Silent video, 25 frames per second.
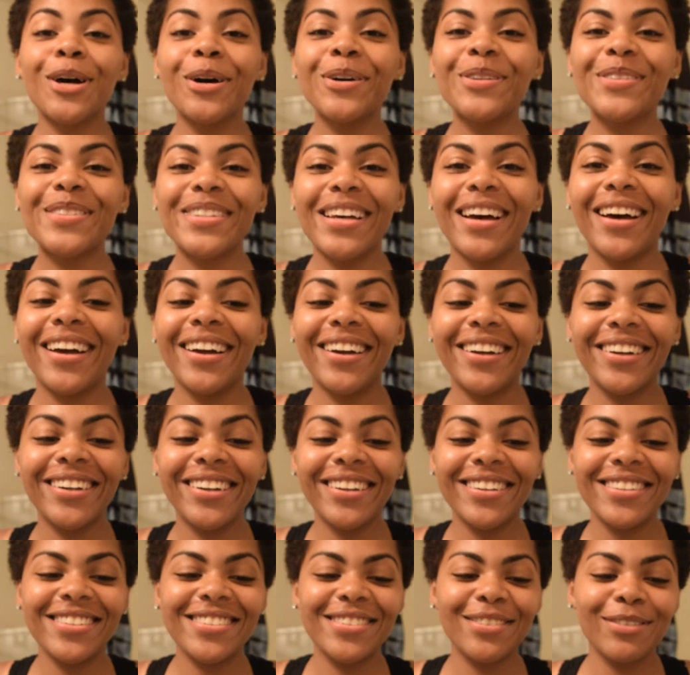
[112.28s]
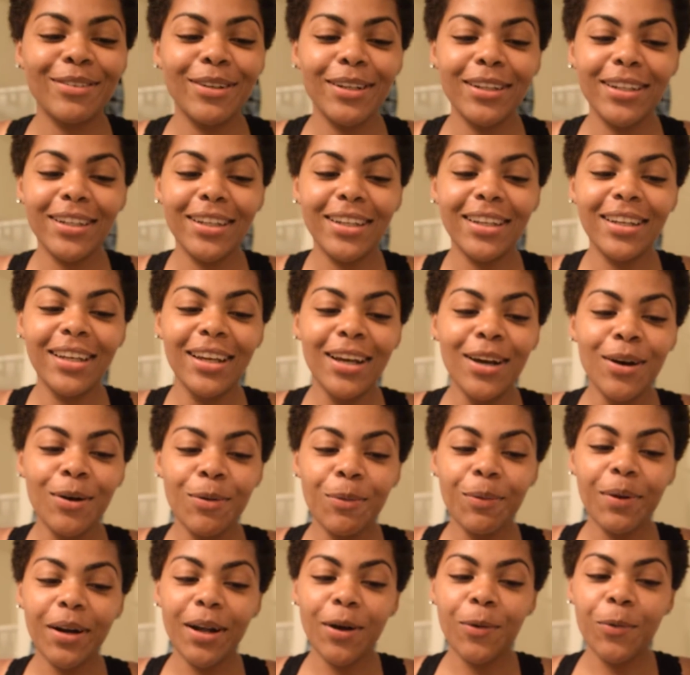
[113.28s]
so tired, because really,
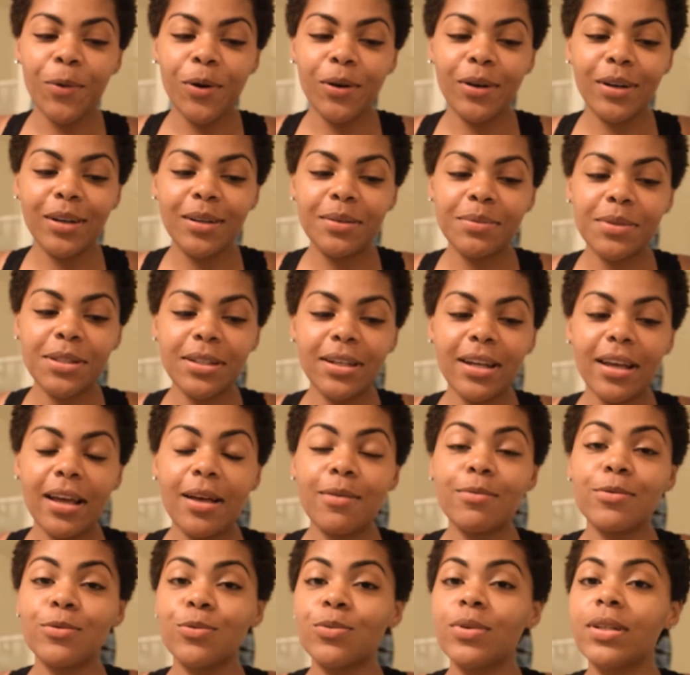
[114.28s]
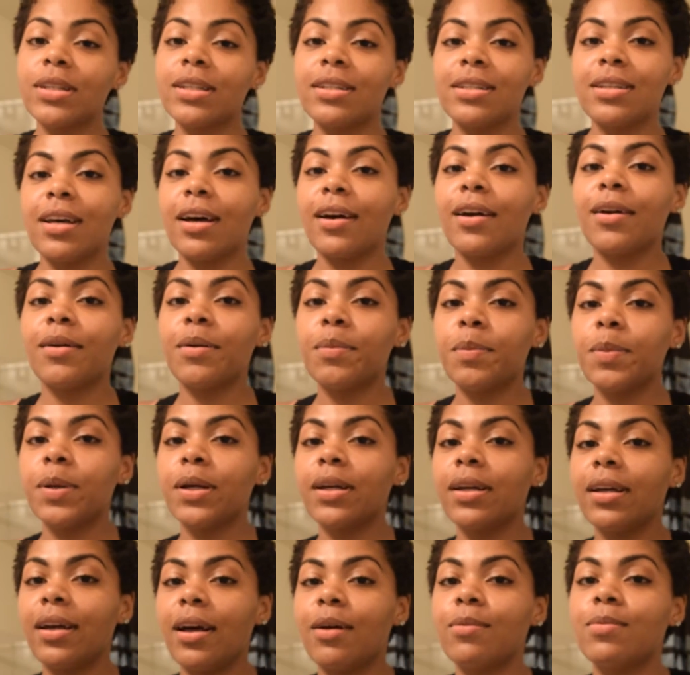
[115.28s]
when I woke up today, I was really tired, but
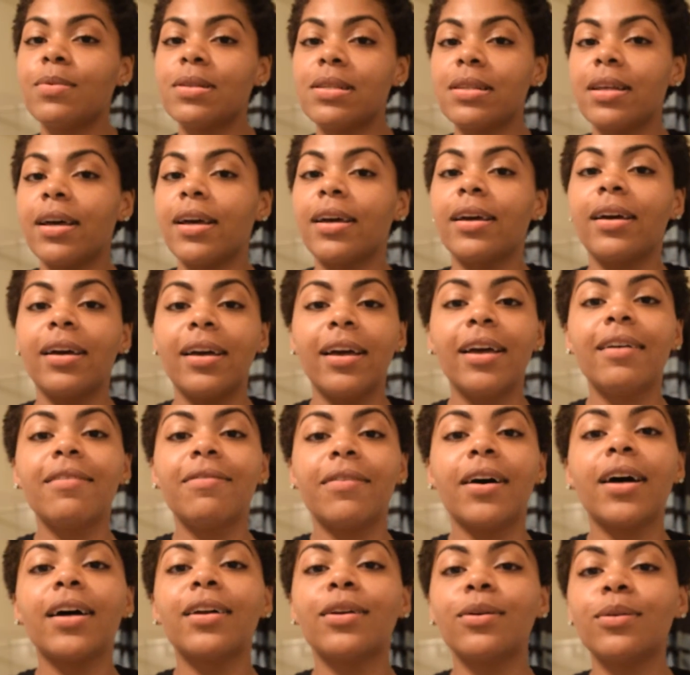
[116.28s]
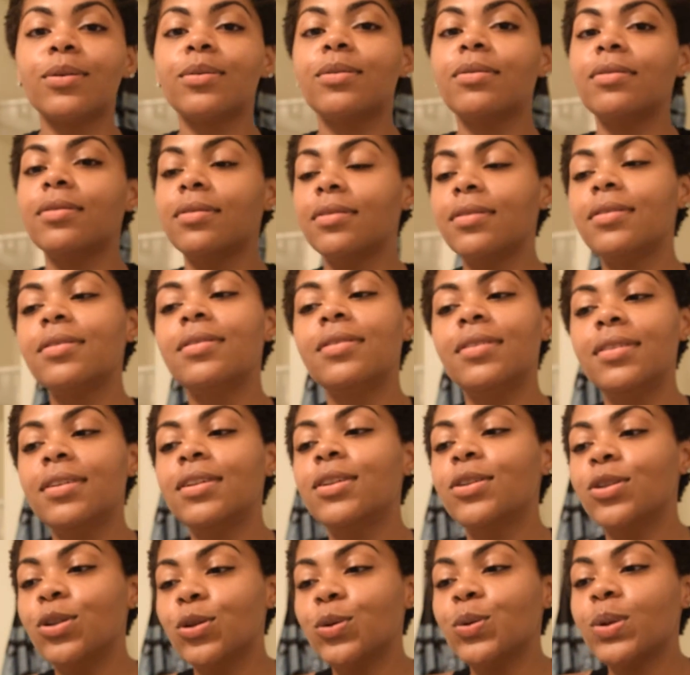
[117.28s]
I was like, if I don't
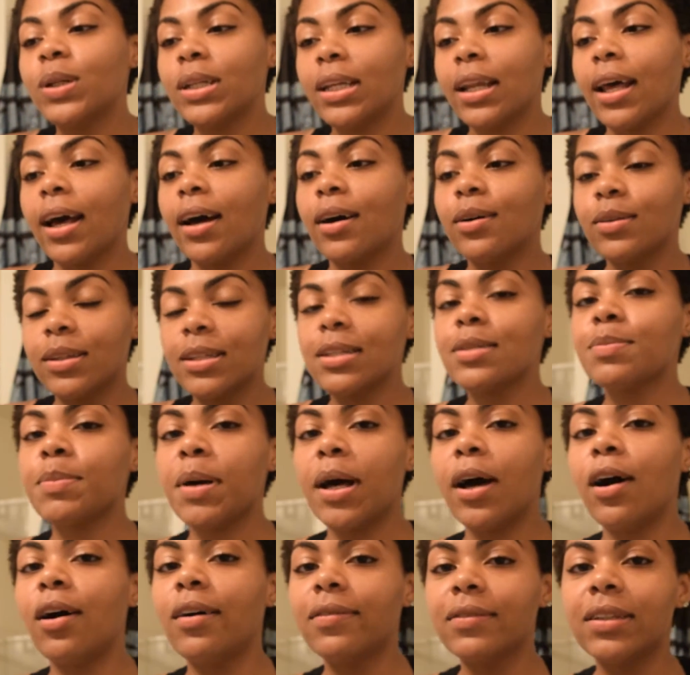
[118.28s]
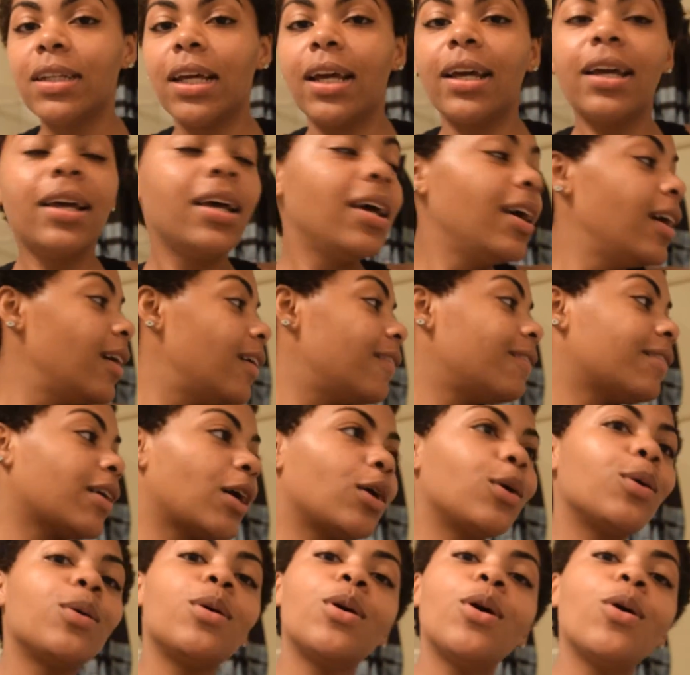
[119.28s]
do it now, this is my off day,
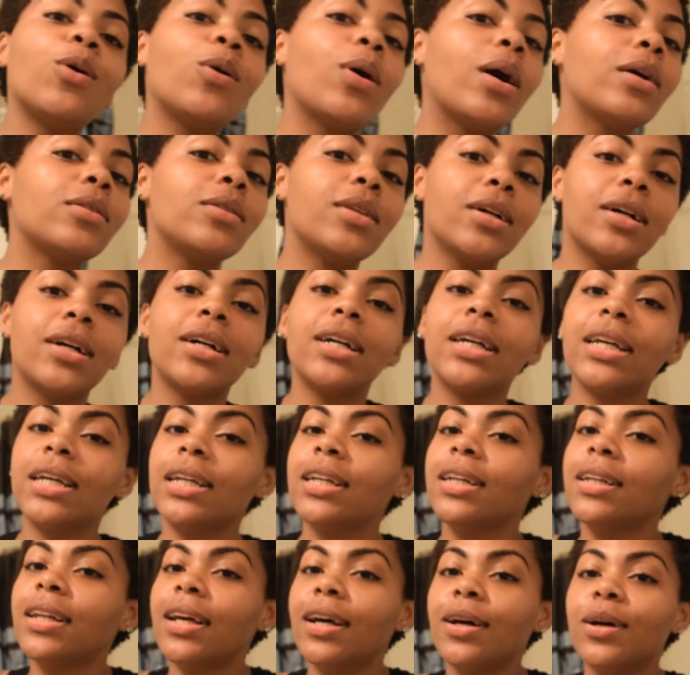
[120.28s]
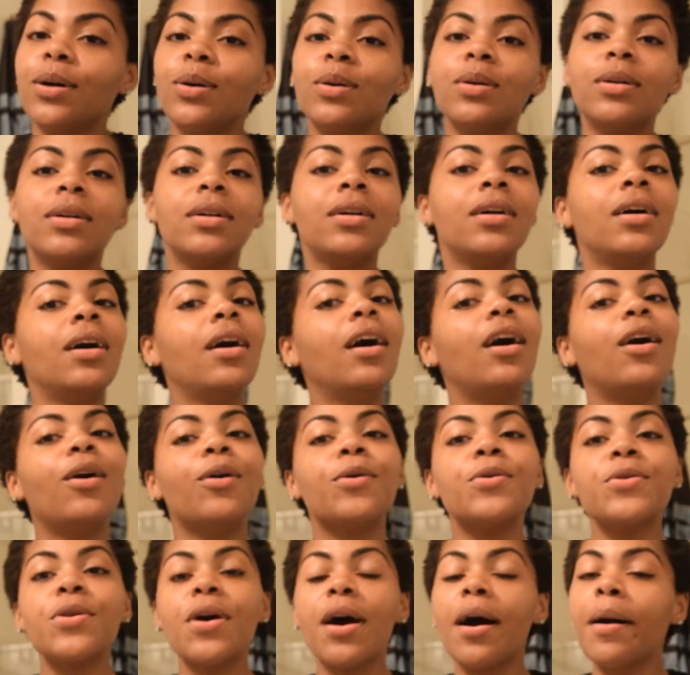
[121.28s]
I'll go out there and get it now. I
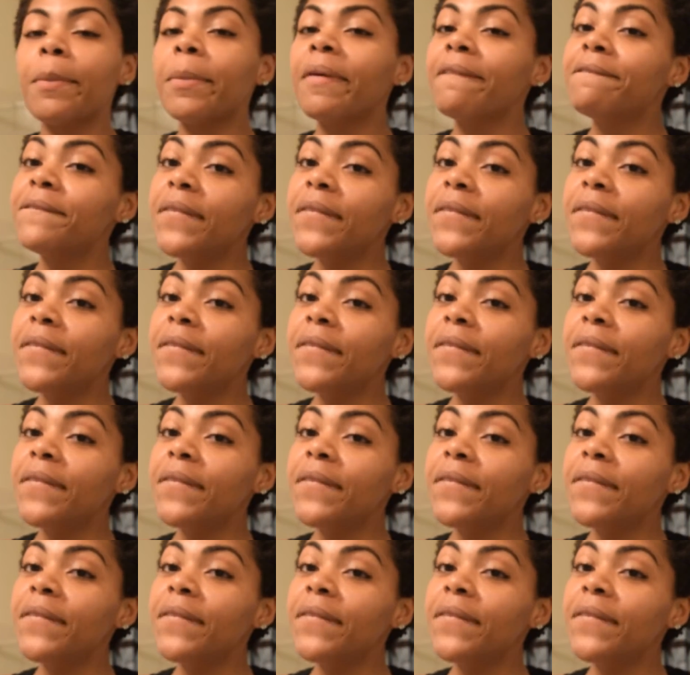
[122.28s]
don't know how I'm gonna